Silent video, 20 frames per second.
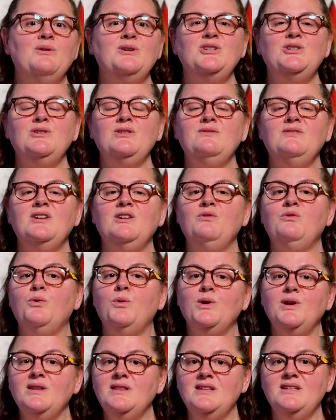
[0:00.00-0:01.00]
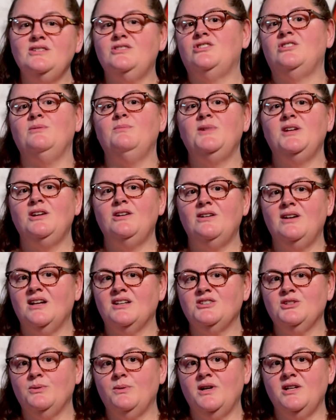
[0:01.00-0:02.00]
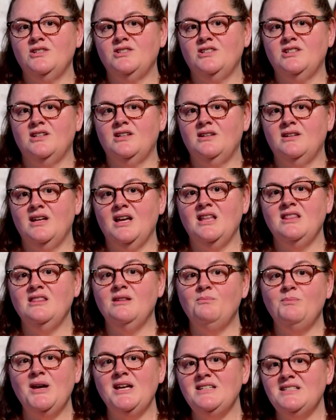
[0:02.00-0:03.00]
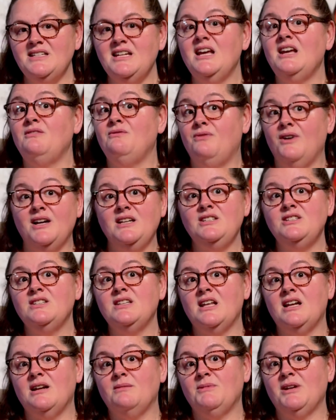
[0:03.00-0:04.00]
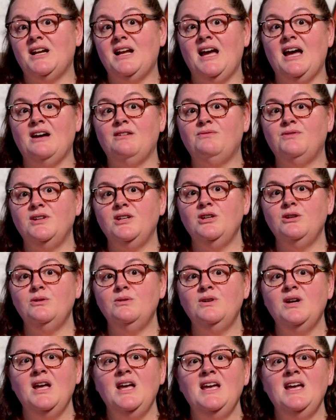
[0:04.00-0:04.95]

would you even avoid this? Should be your next question. And the best advice that I'm going to have for you